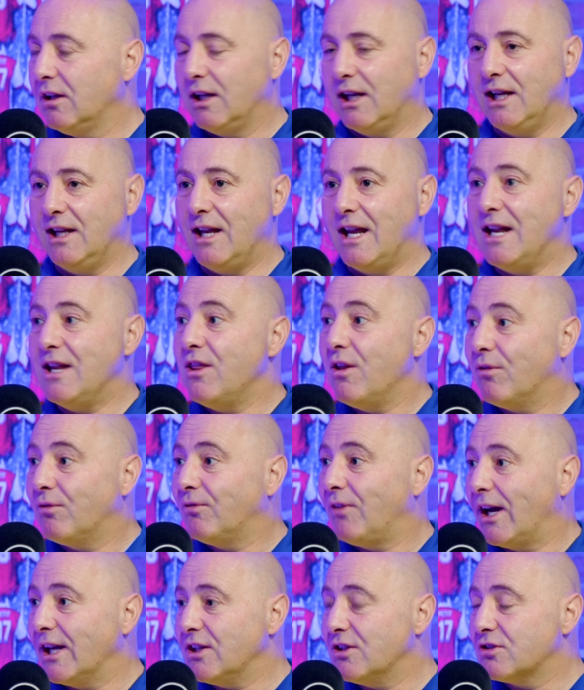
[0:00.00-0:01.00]
in the
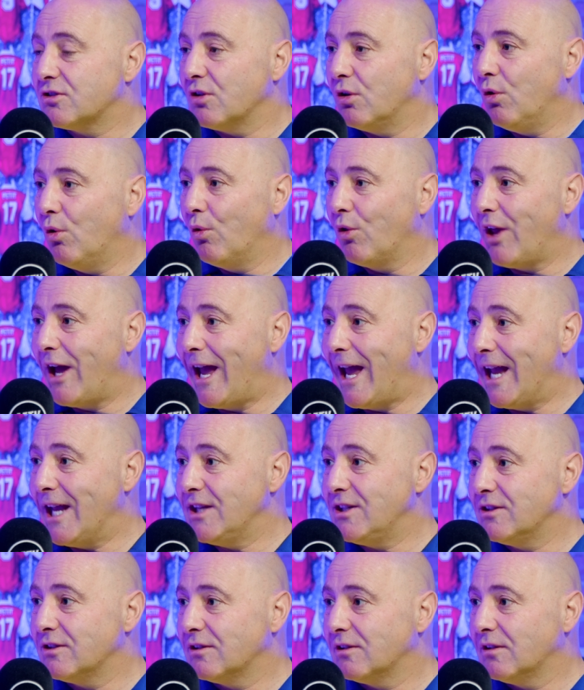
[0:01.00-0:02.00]
face or the
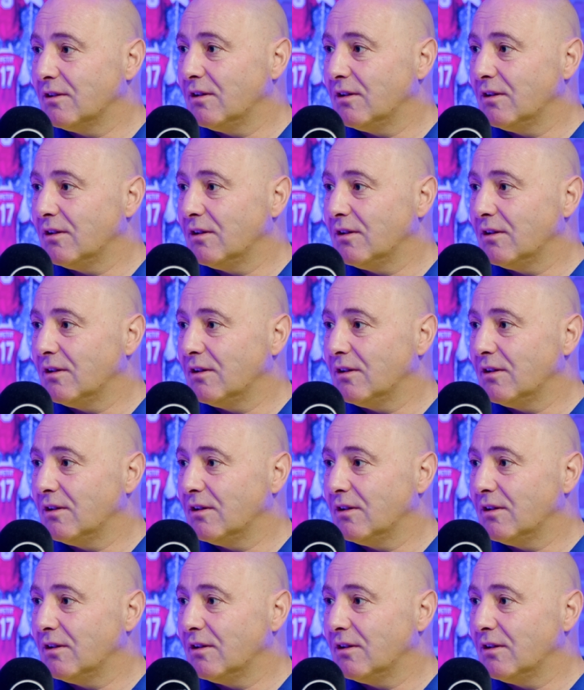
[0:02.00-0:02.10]
head,